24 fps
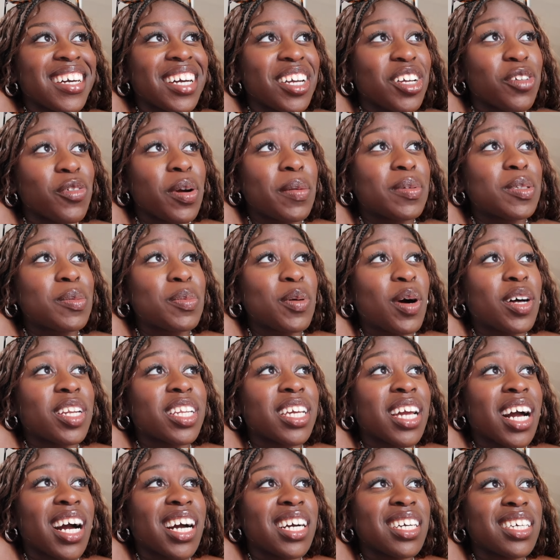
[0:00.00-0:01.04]
You're waving to people on the
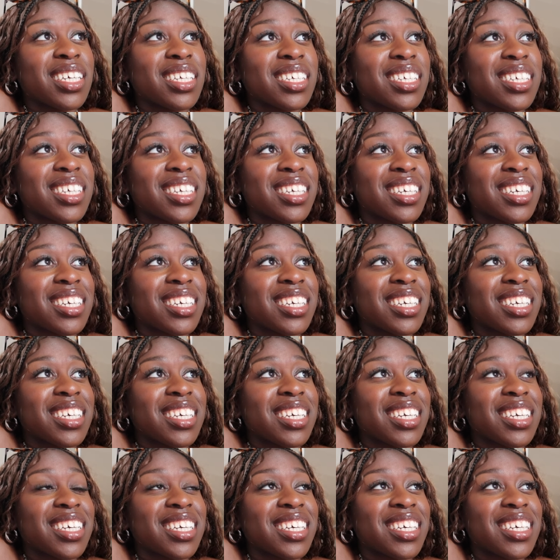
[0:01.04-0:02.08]
yacht.
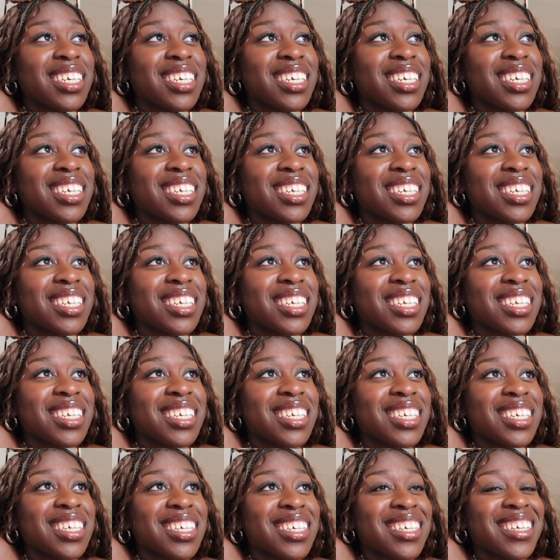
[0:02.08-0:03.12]

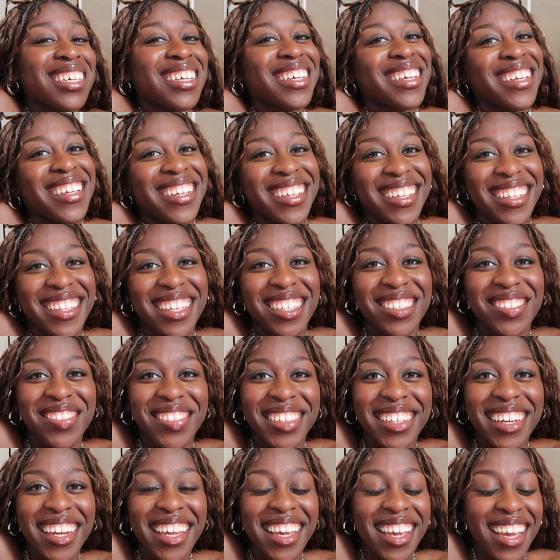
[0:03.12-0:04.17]
That's
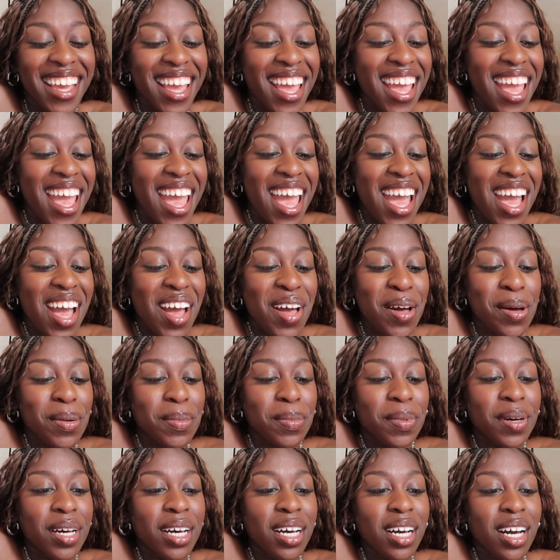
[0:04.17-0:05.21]
fucking.
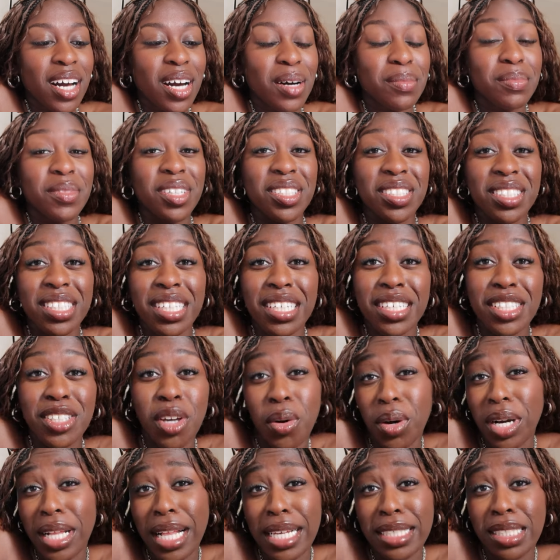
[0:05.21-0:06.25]
But um, there's a
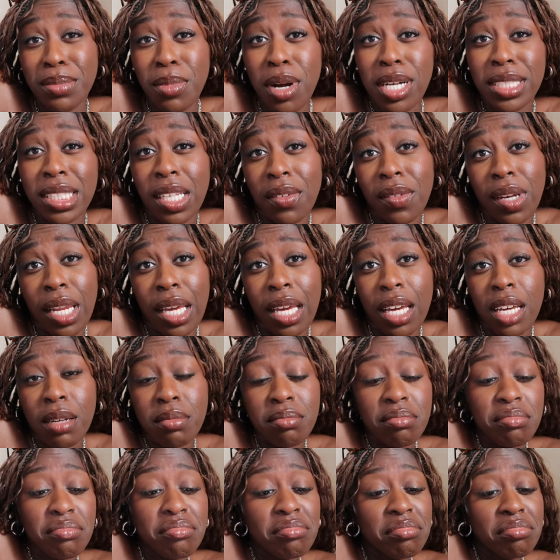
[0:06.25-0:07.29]
yoga class tomorrow at 7
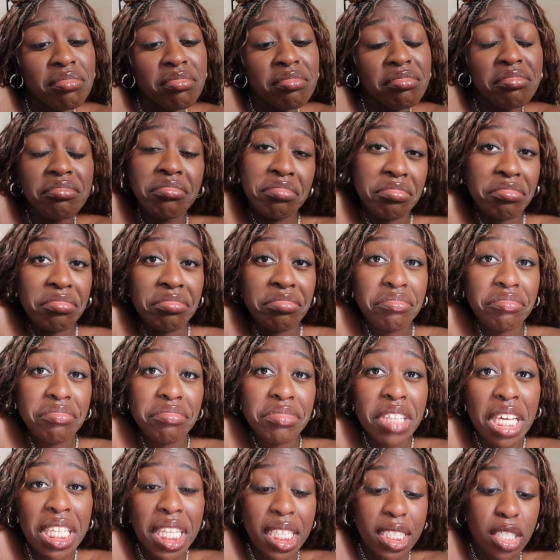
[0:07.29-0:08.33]
a.m.
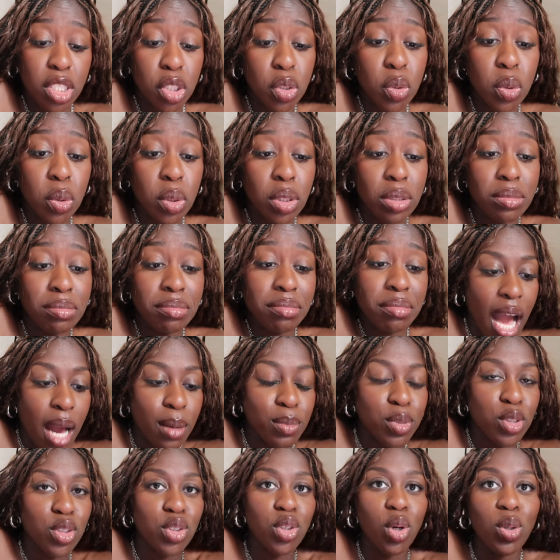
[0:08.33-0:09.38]
That sounds cool.
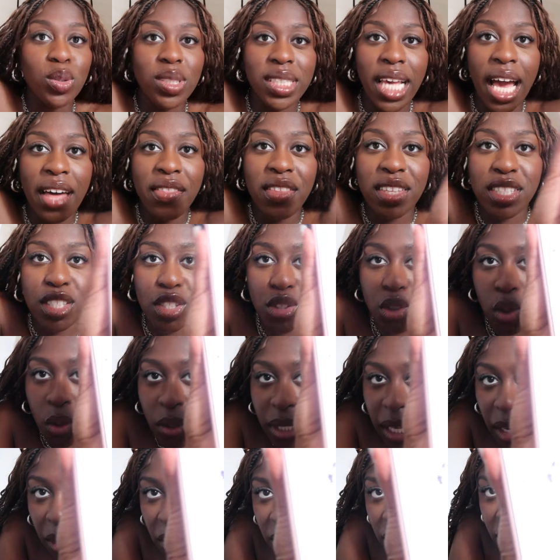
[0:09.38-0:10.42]
I'm so sad this is
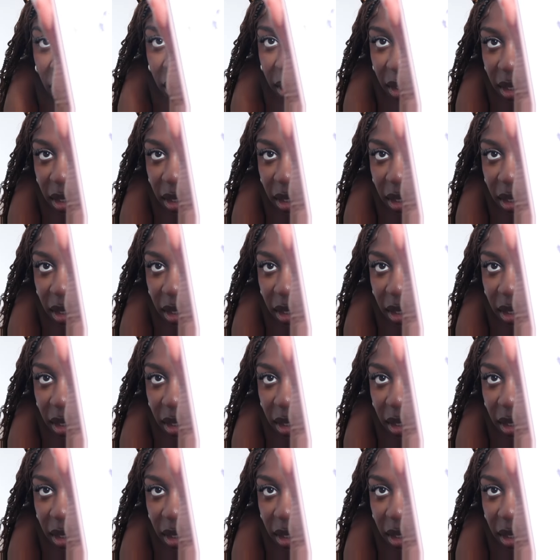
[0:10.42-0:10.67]
sold out.